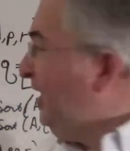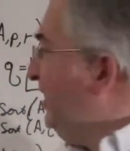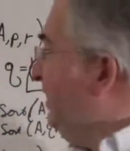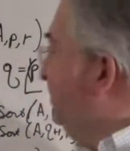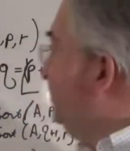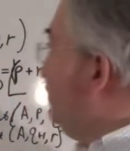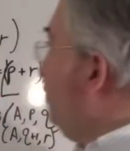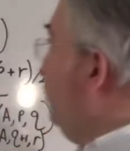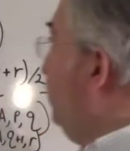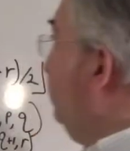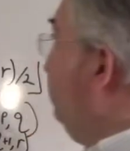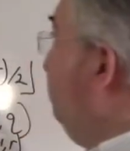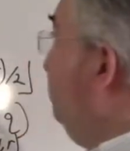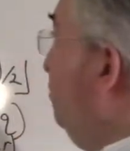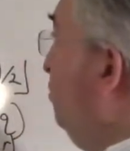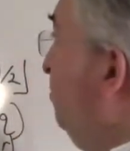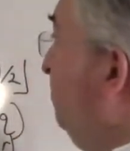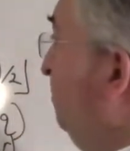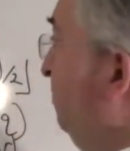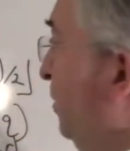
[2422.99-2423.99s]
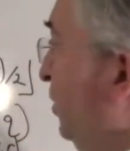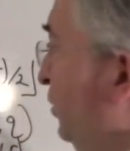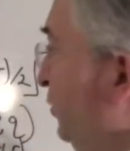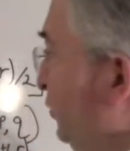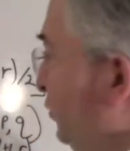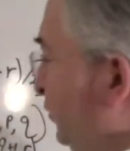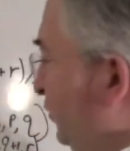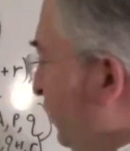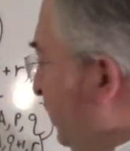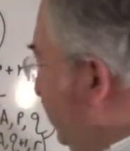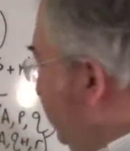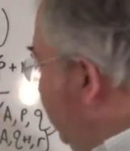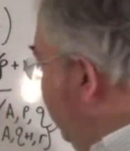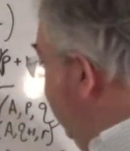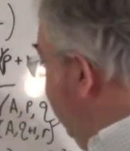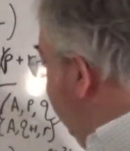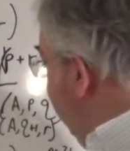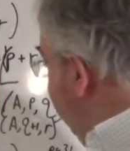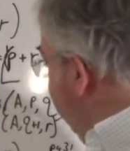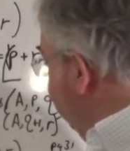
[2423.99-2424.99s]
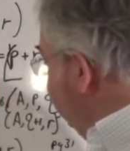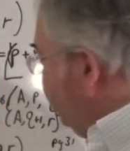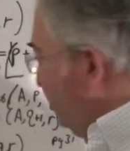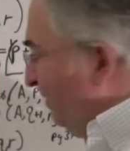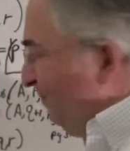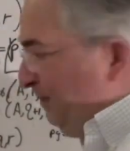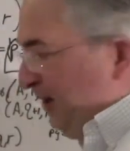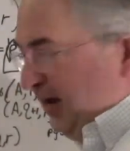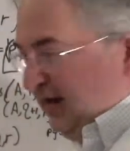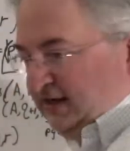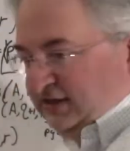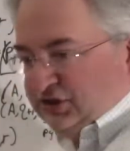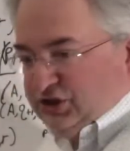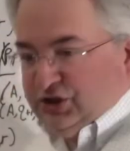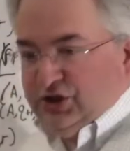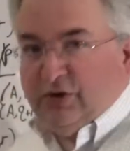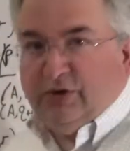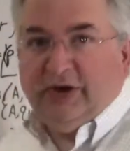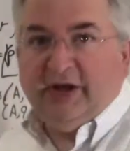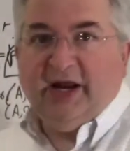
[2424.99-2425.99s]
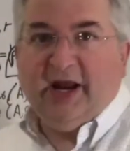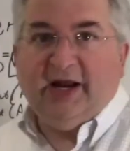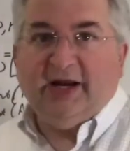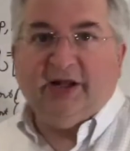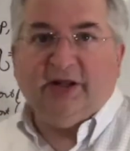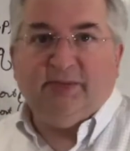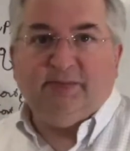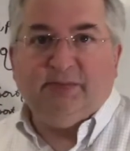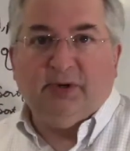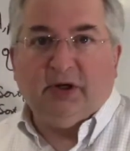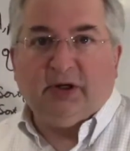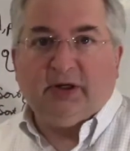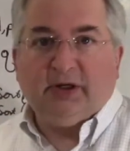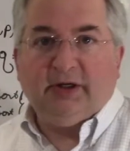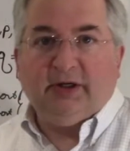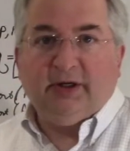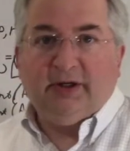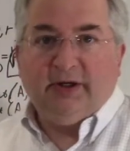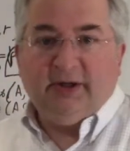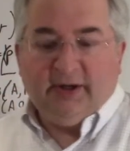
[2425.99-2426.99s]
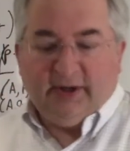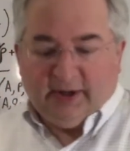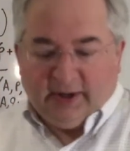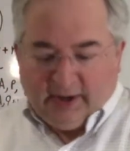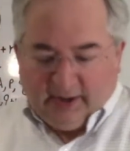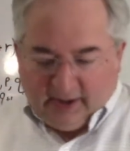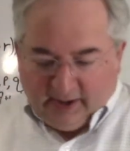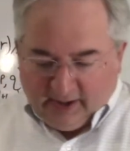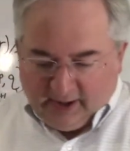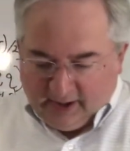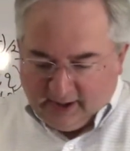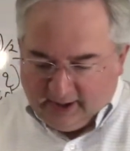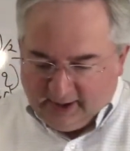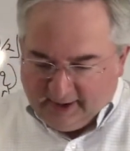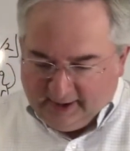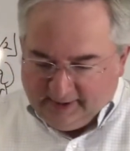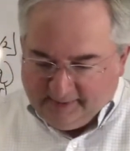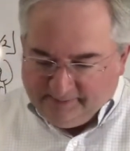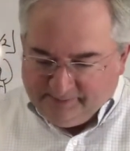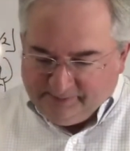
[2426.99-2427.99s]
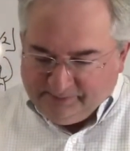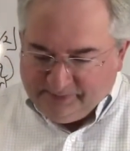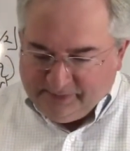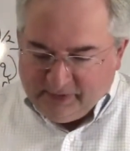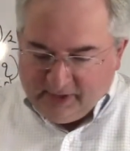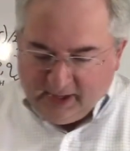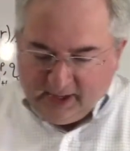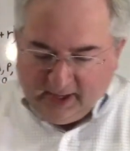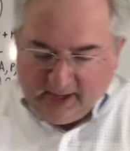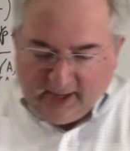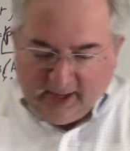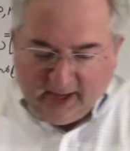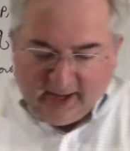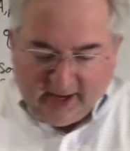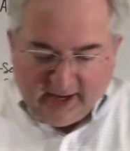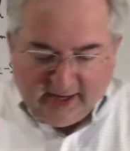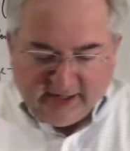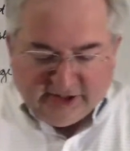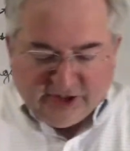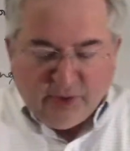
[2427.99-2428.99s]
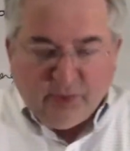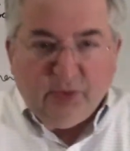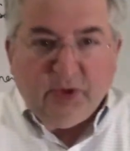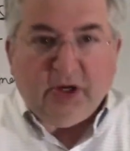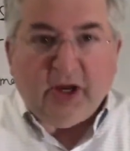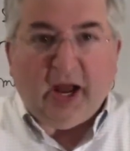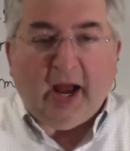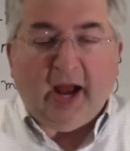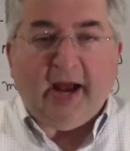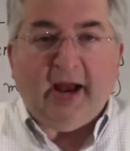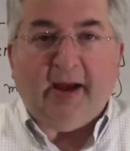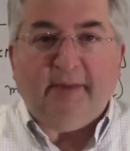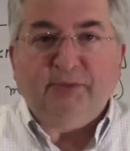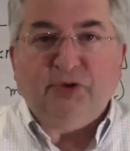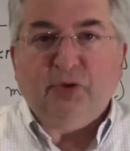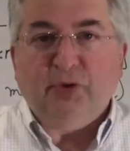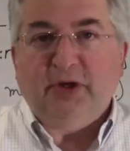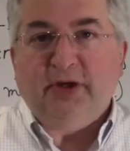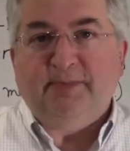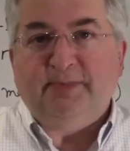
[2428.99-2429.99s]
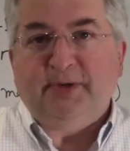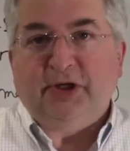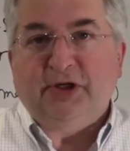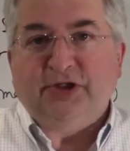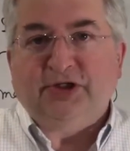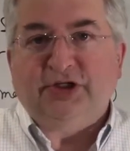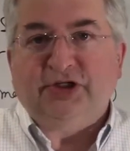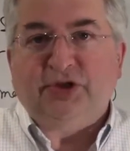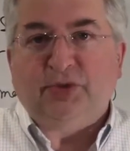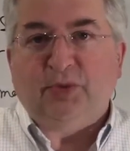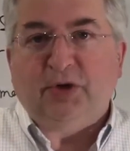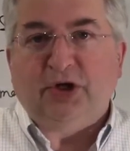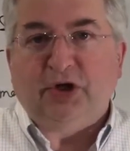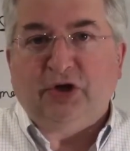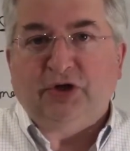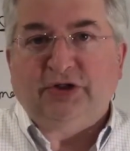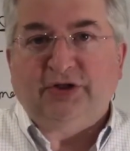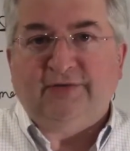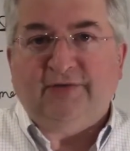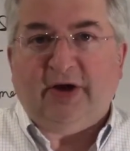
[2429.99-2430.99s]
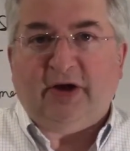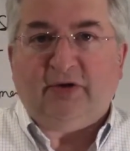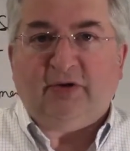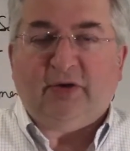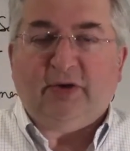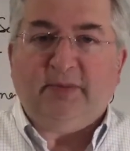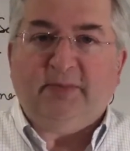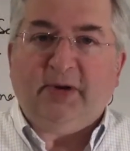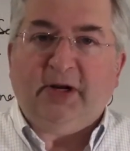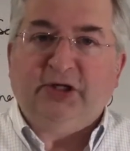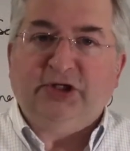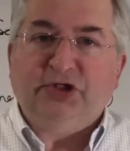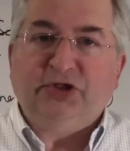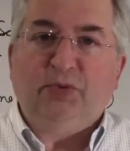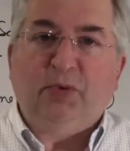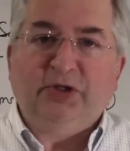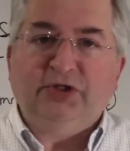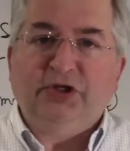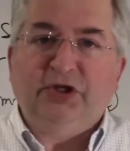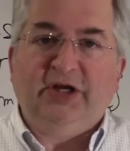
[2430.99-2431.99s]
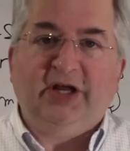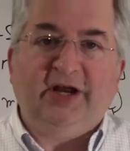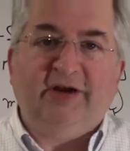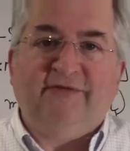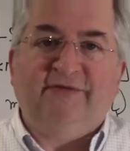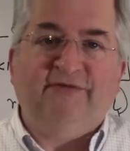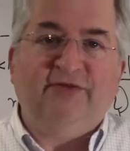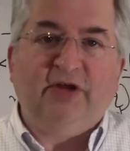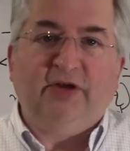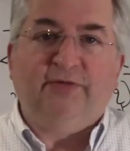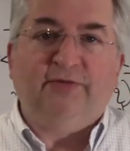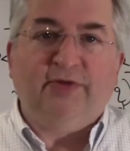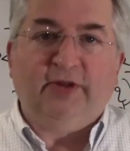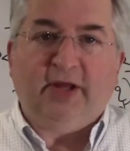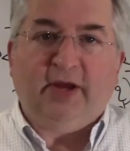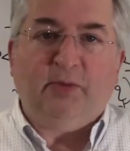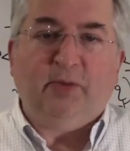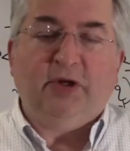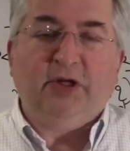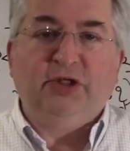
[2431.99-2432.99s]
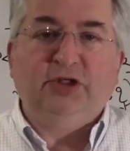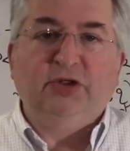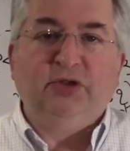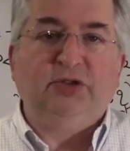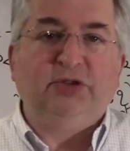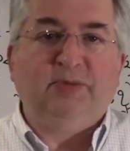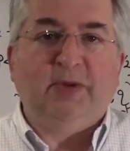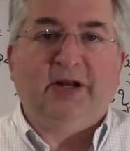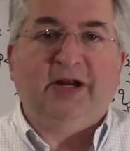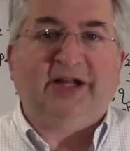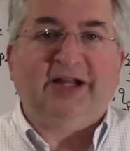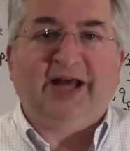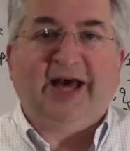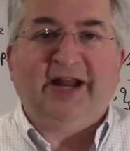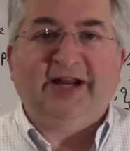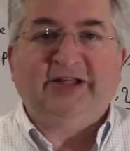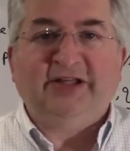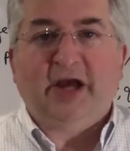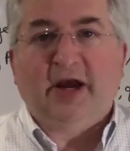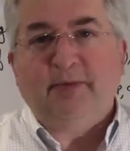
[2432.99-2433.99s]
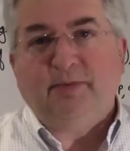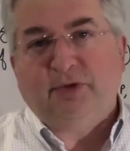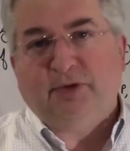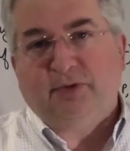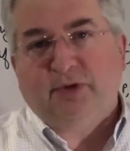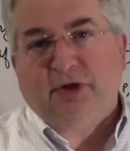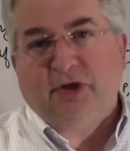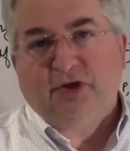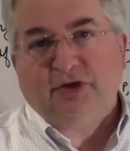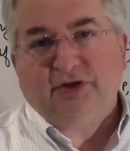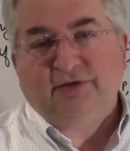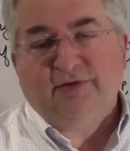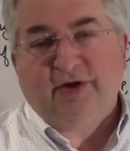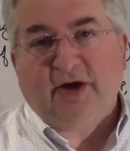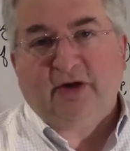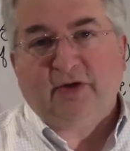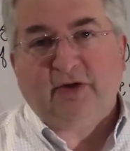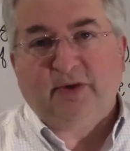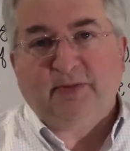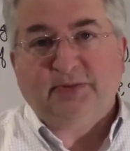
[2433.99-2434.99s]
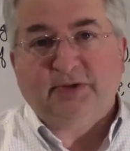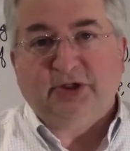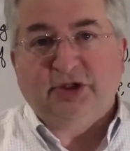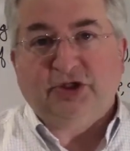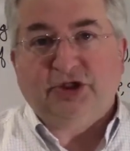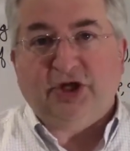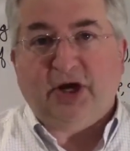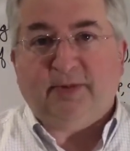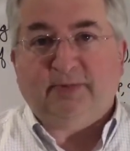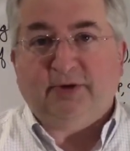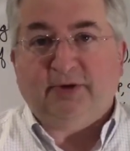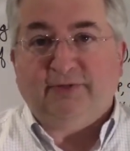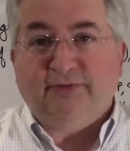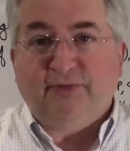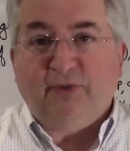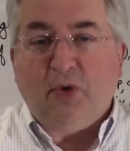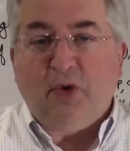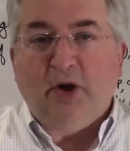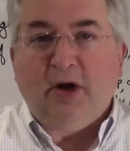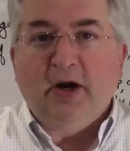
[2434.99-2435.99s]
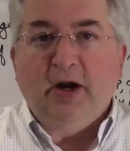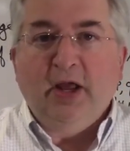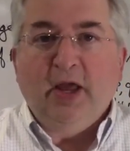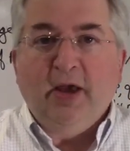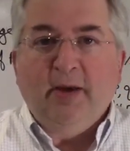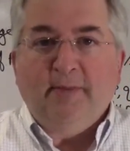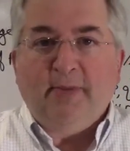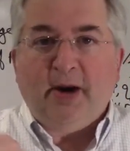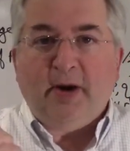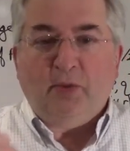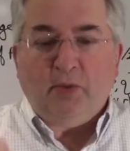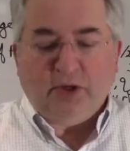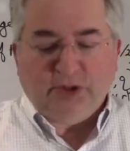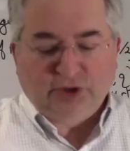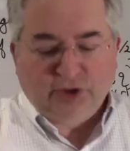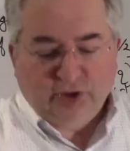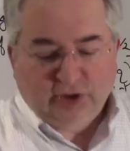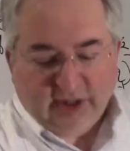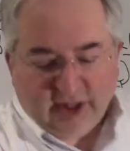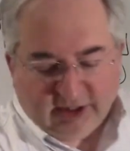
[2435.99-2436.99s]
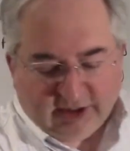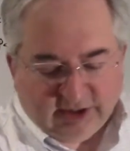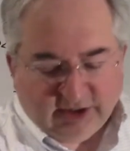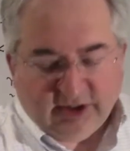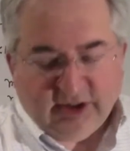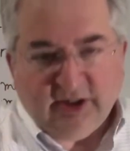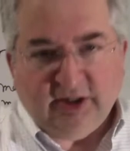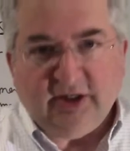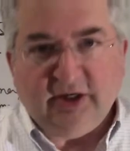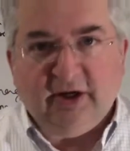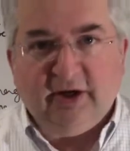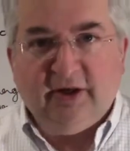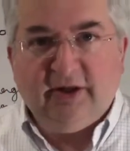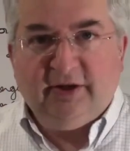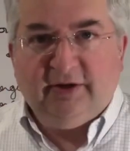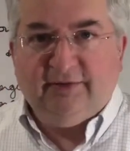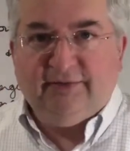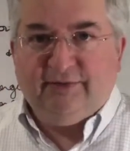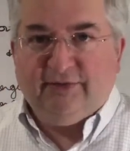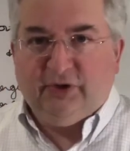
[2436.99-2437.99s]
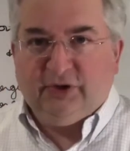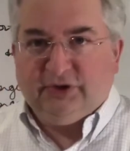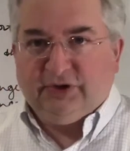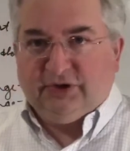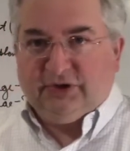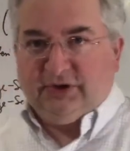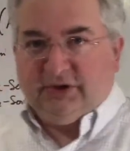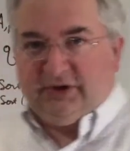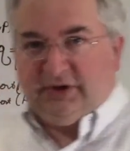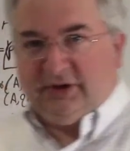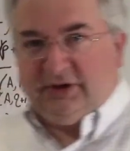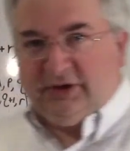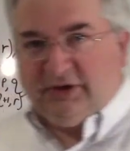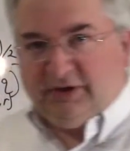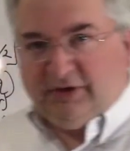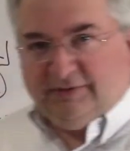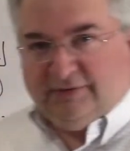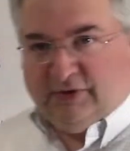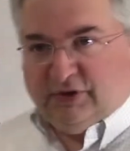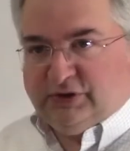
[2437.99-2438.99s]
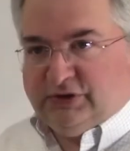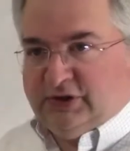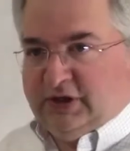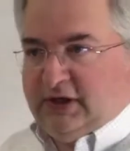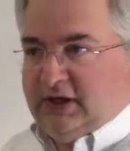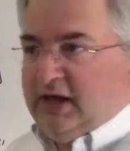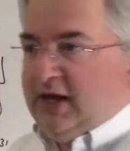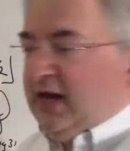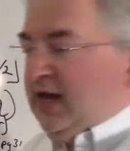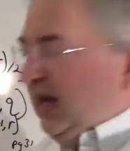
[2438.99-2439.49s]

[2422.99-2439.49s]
It's called merge sort. It's on page 38 of the book. I'm doing it because it's a recursive algorithm, and I just want you to get a feel for that. We're going to spend a lot of time with recursive algorithms in chapter 4, but I want you to get the first thing.